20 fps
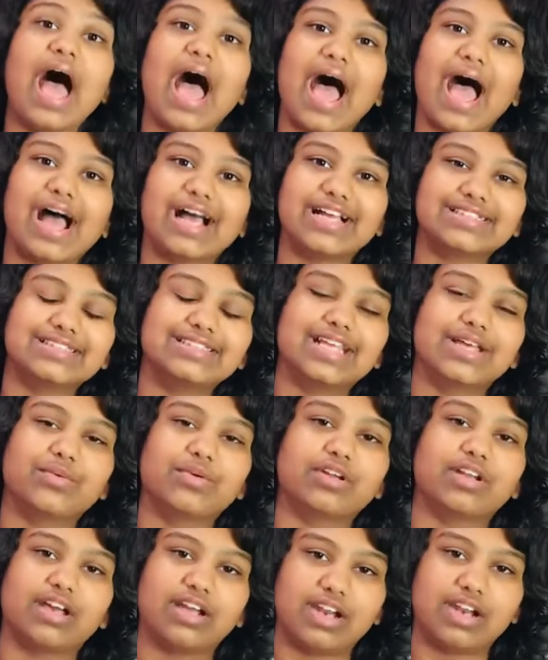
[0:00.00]
as they
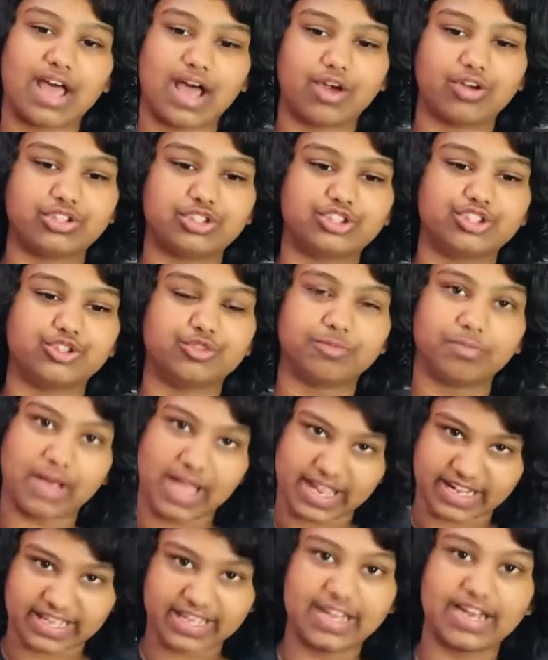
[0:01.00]
were allowed to
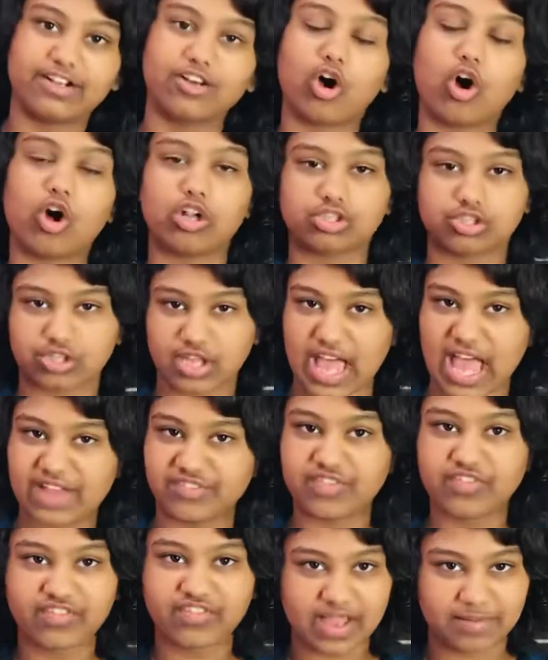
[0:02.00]
marry and also have
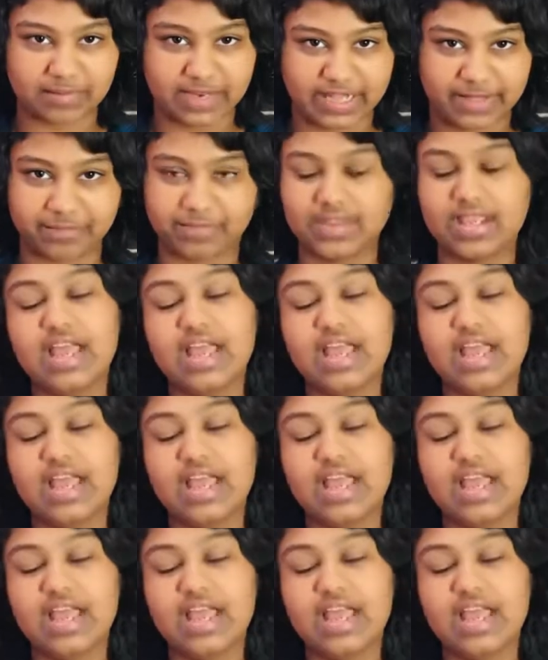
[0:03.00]
a family.